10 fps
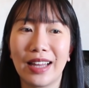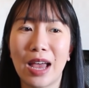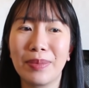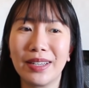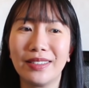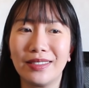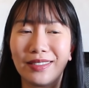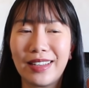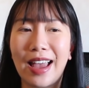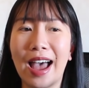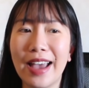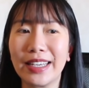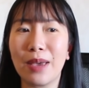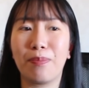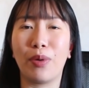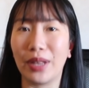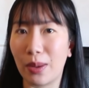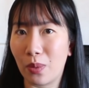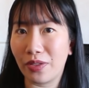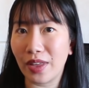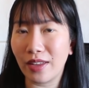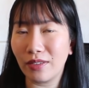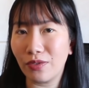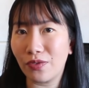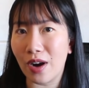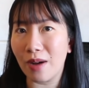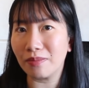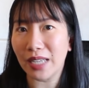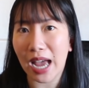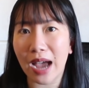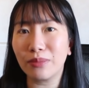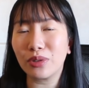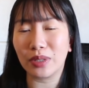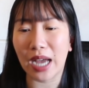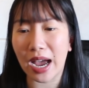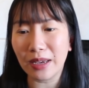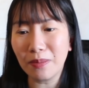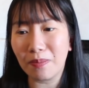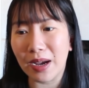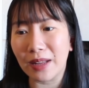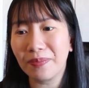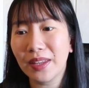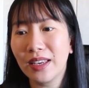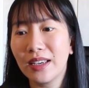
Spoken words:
I mean, I can put up with it from time to time, but